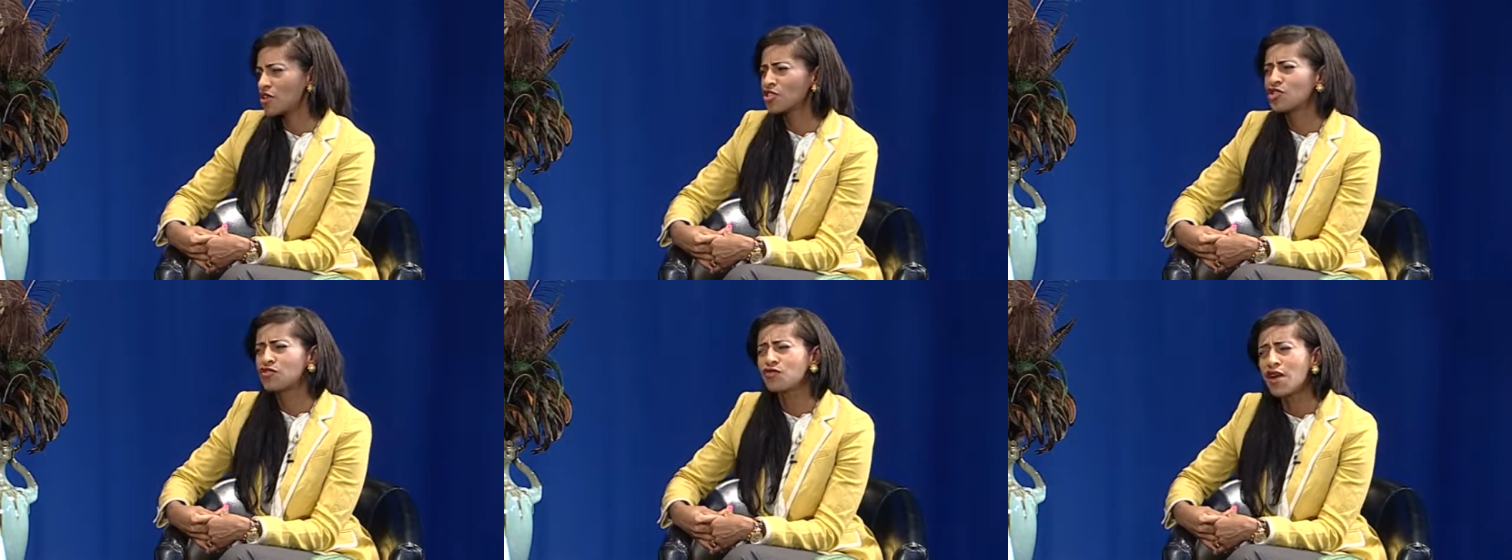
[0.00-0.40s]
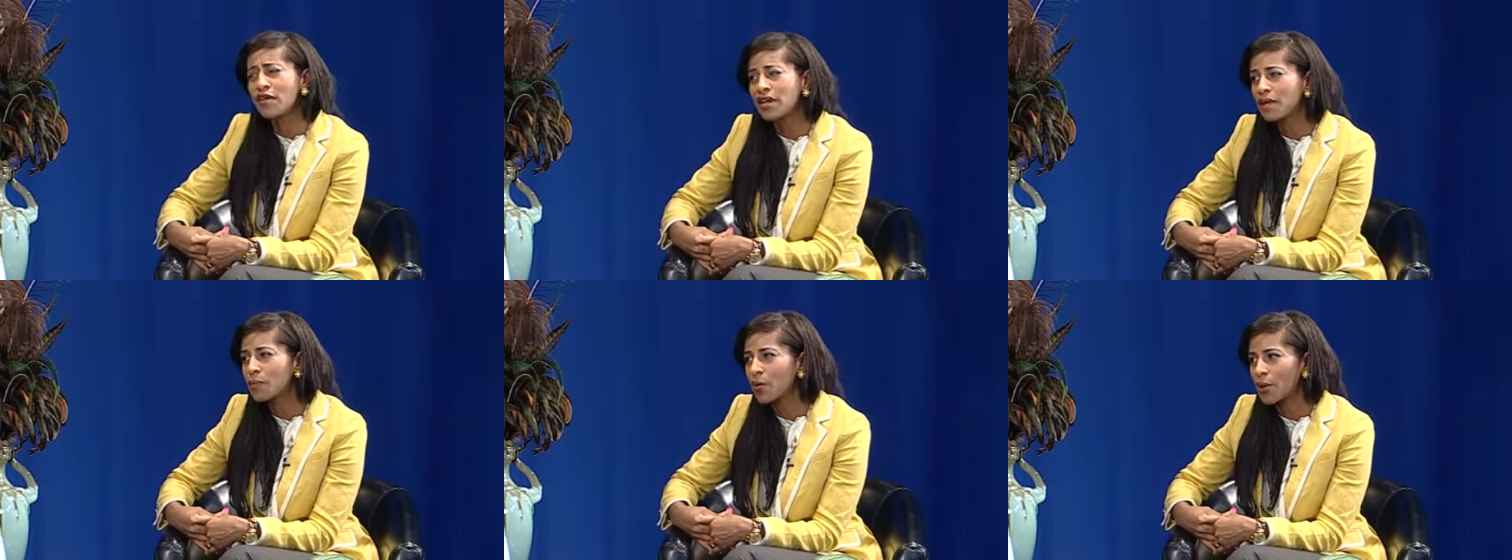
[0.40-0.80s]
It's
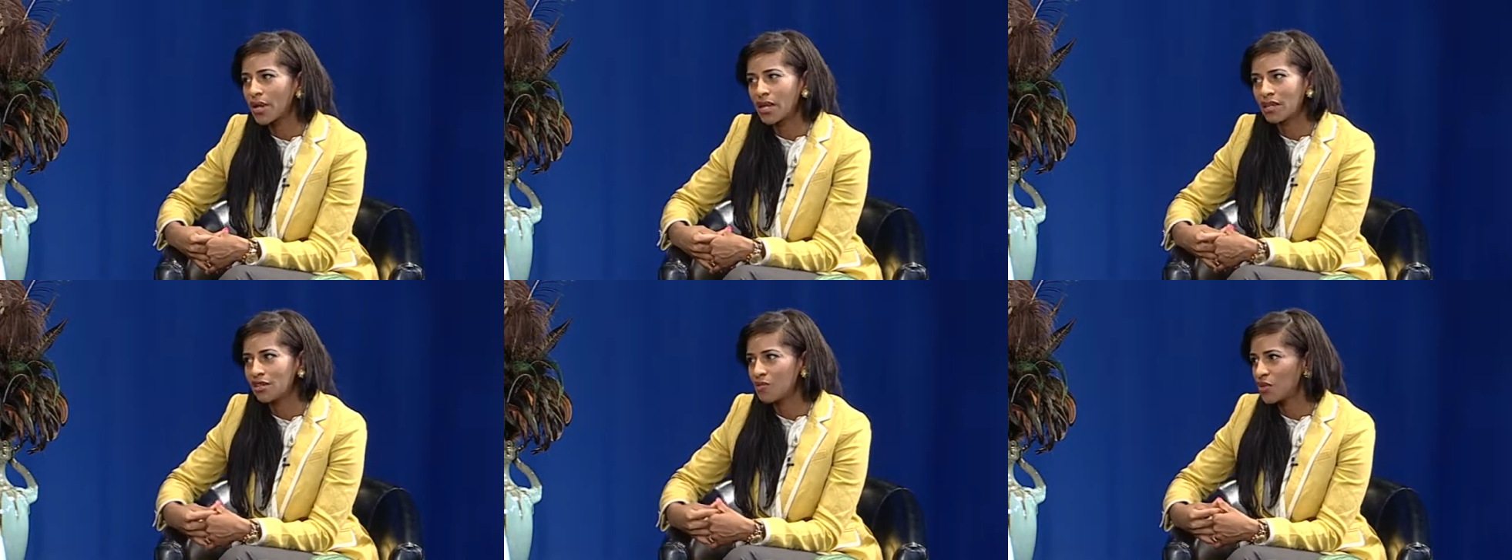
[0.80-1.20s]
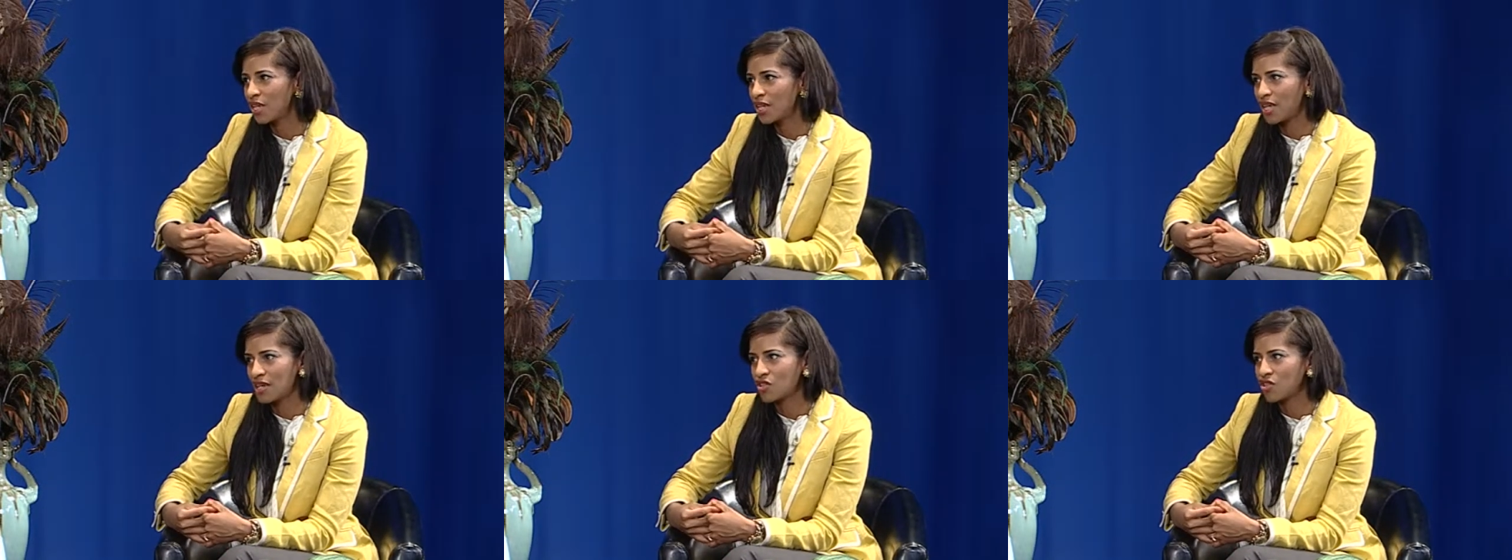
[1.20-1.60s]
very important in
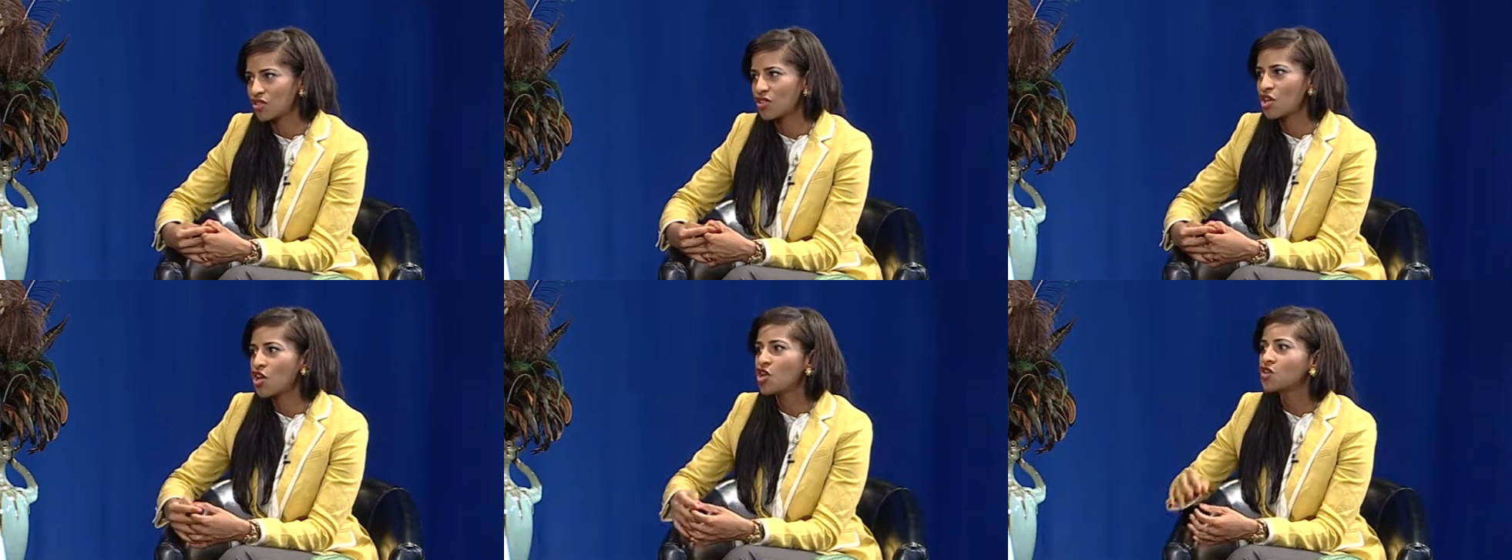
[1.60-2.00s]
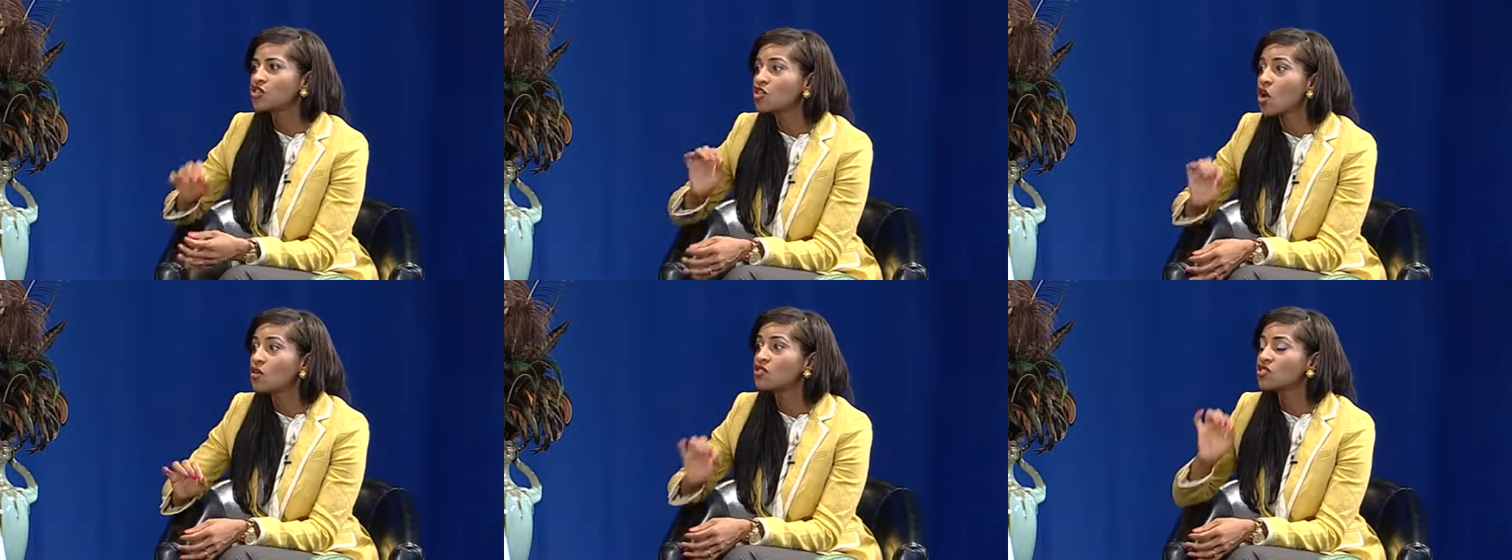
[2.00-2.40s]
communication.
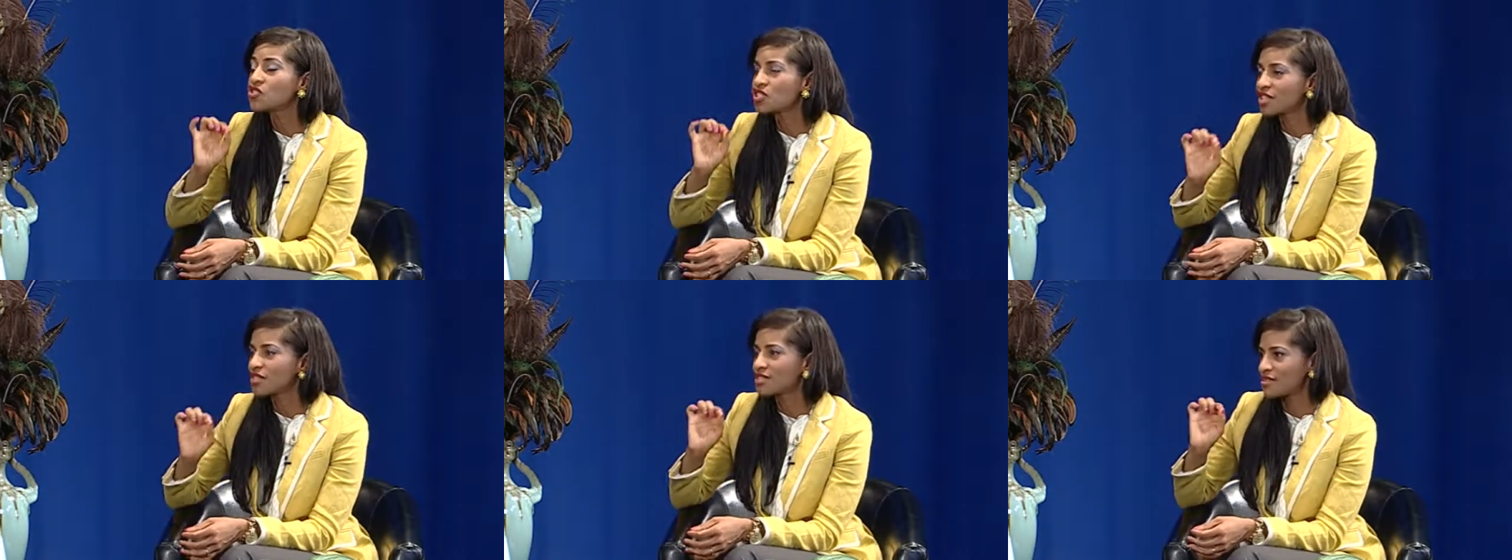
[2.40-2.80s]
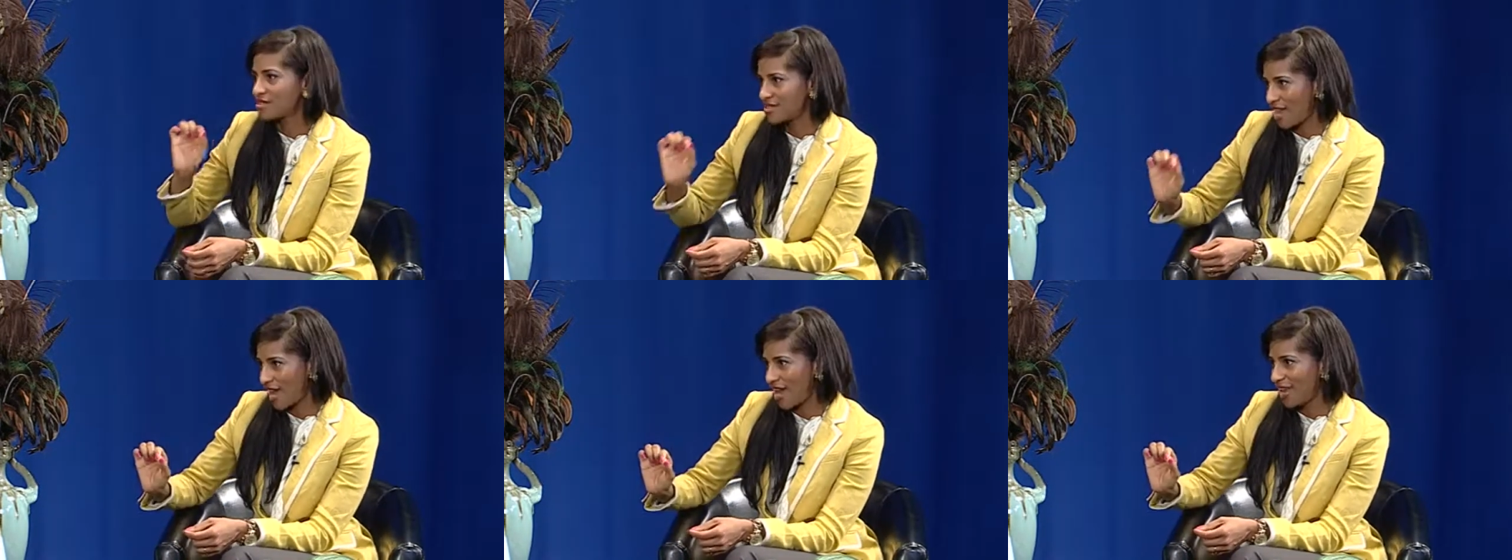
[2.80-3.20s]
Don't just
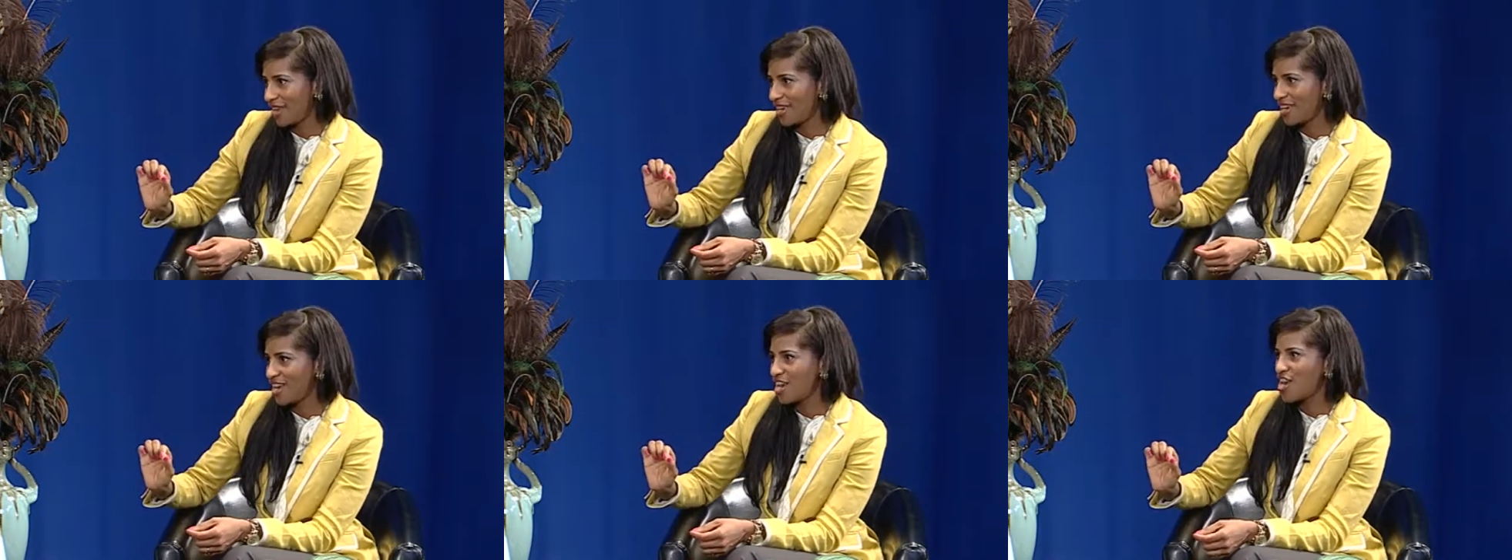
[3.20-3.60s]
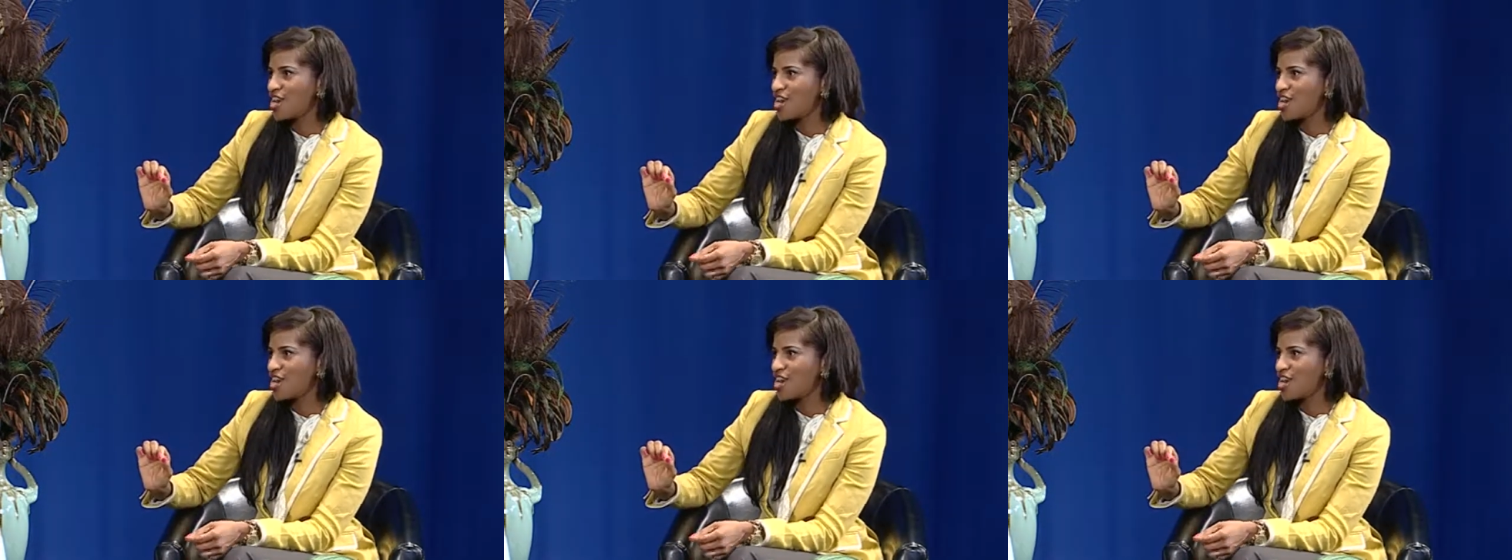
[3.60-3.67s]
say